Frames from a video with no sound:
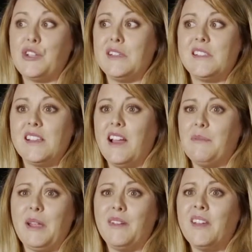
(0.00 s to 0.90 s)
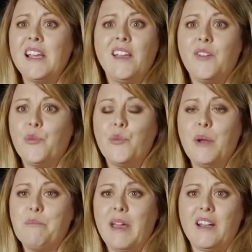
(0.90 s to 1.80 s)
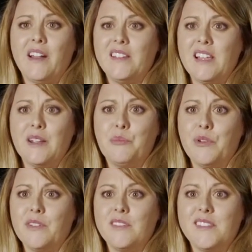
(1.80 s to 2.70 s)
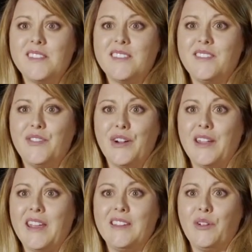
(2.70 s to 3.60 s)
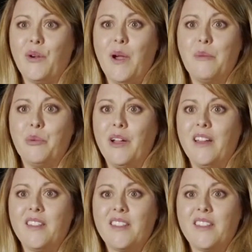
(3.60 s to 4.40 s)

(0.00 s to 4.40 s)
just, what better examples for a kid to grow up with?